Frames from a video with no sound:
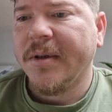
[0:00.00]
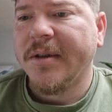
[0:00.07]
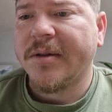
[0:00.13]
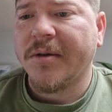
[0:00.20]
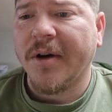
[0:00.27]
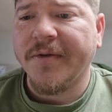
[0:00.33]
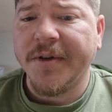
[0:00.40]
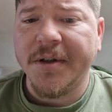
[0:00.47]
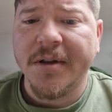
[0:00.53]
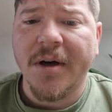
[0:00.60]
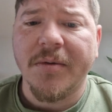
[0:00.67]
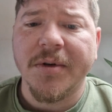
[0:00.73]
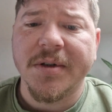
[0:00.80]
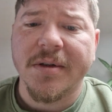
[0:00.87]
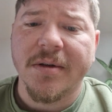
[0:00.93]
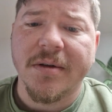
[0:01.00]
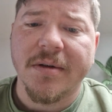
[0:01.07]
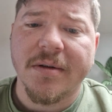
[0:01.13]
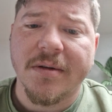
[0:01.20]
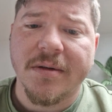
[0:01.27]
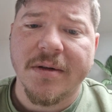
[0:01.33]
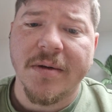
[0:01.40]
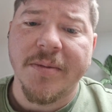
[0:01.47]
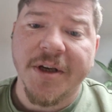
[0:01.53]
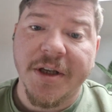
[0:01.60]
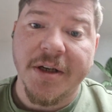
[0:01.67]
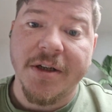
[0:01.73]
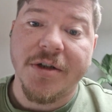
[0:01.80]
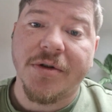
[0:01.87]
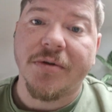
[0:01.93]
So I think that was the
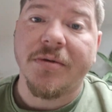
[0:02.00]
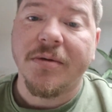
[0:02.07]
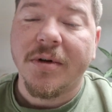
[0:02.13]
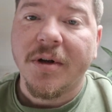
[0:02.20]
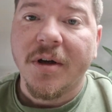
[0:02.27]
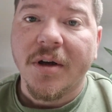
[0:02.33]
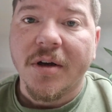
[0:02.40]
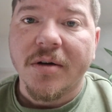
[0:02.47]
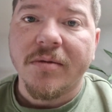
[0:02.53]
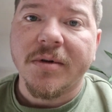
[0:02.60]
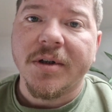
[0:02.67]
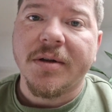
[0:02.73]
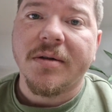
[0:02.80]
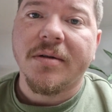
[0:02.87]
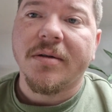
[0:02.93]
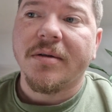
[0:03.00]
main issue with